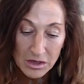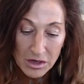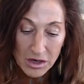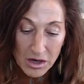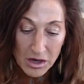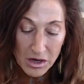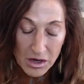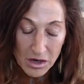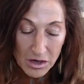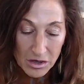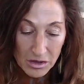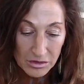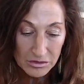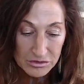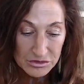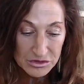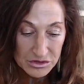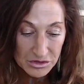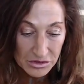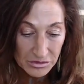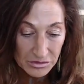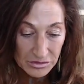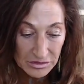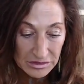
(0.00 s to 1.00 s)
a
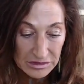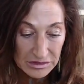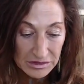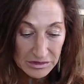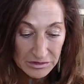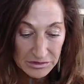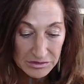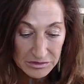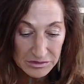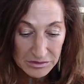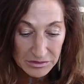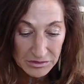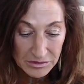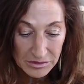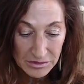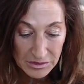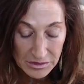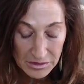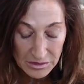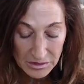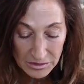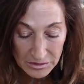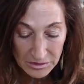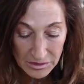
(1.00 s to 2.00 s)
jury can
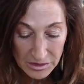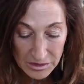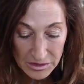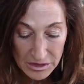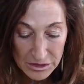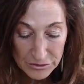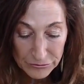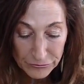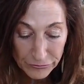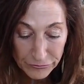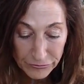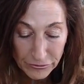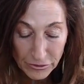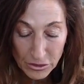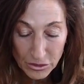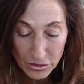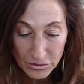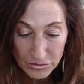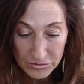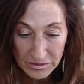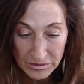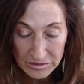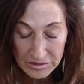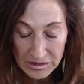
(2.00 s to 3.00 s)

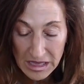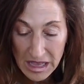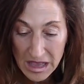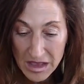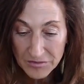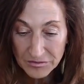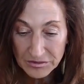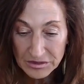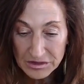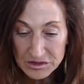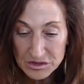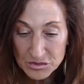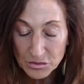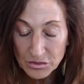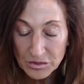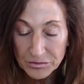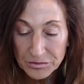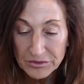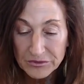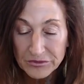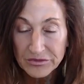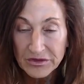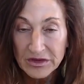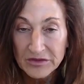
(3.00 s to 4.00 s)
infer that the evidence would have
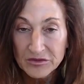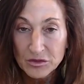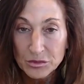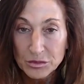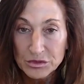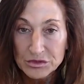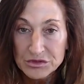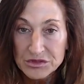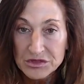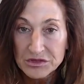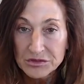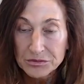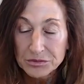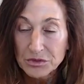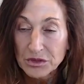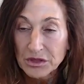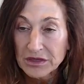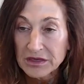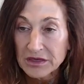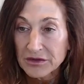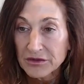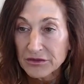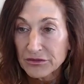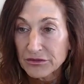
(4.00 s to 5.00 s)
been favorable to the
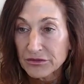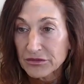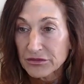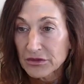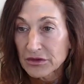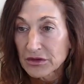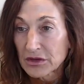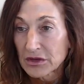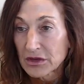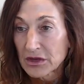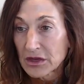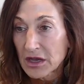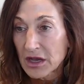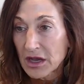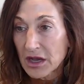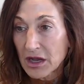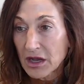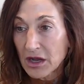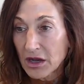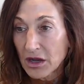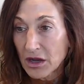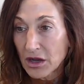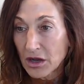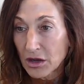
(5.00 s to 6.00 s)
plaintiff.
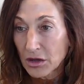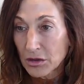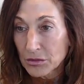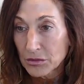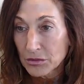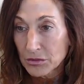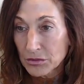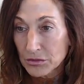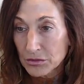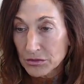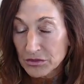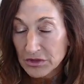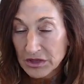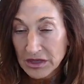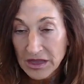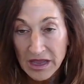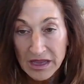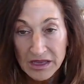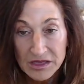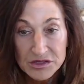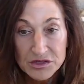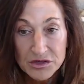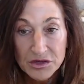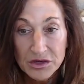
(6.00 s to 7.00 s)
The
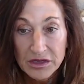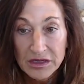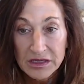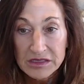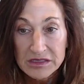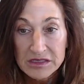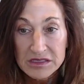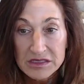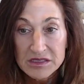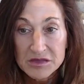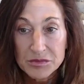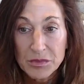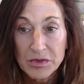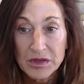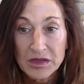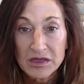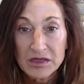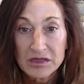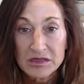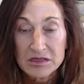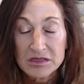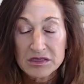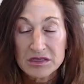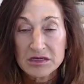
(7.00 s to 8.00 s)
case could get
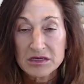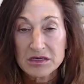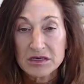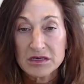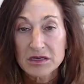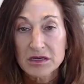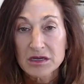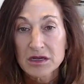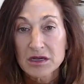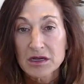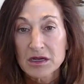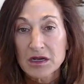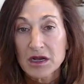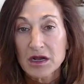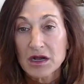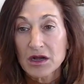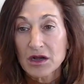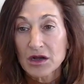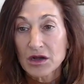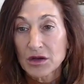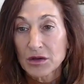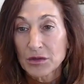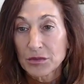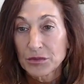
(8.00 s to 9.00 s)
dismissed.
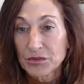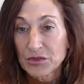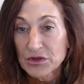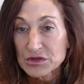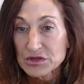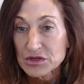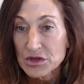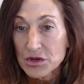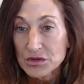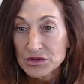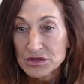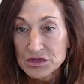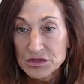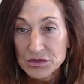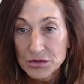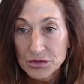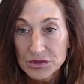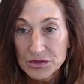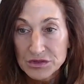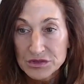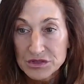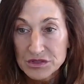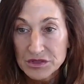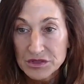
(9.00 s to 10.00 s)
There's all sorts